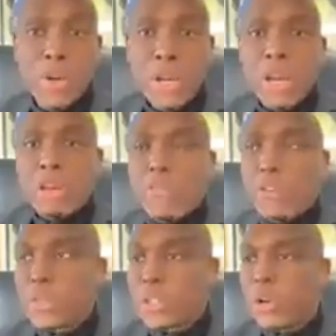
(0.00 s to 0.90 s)
your
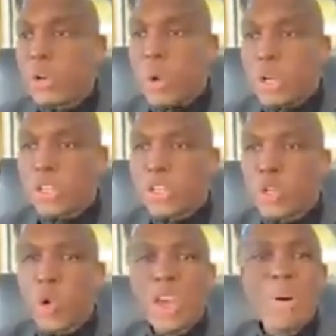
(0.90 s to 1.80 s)
viewers to go and watch it,
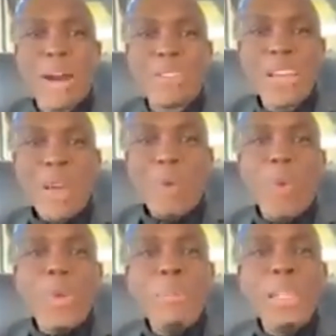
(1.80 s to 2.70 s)
talking about
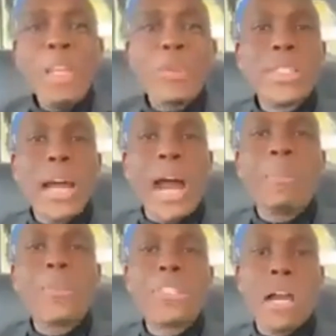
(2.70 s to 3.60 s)
what we believe was the
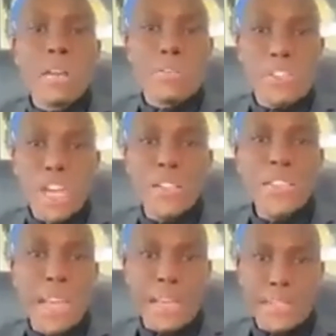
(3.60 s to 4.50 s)
upside of junk
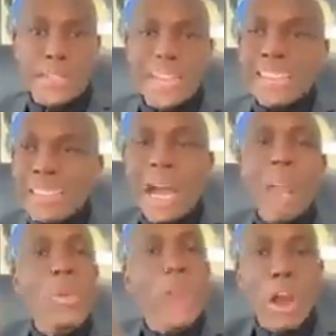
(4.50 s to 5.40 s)
status. At the
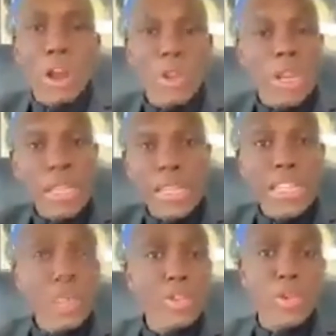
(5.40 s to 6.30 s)
time, we argued, and
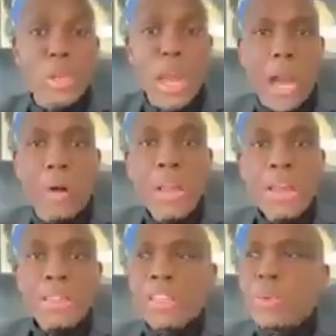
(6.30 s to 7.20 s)
continue to now,
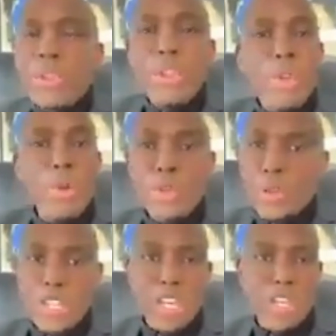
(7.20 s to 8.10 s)
that there is huge
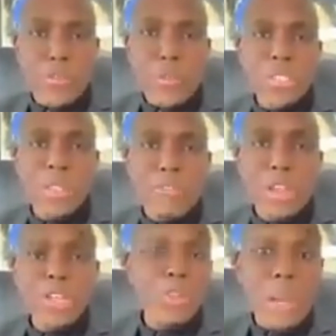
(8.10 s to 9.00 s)
potential for what South
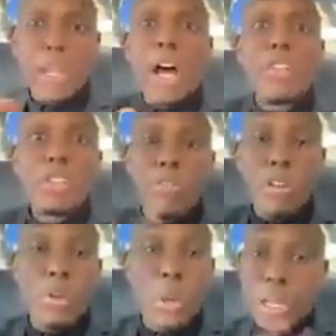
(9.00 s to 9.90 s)
Africa can do. But I'll answer you
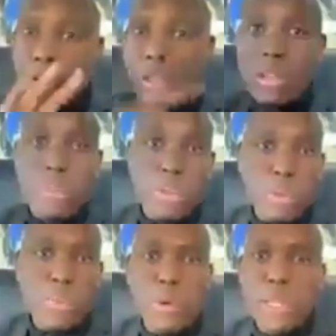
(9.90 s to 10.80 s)
very quickly. I'm going to give you
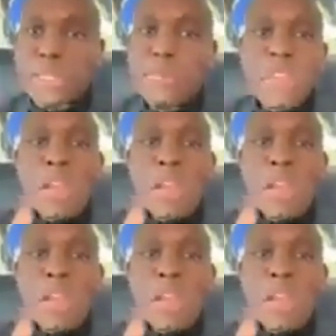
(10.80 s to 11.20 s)
3 points.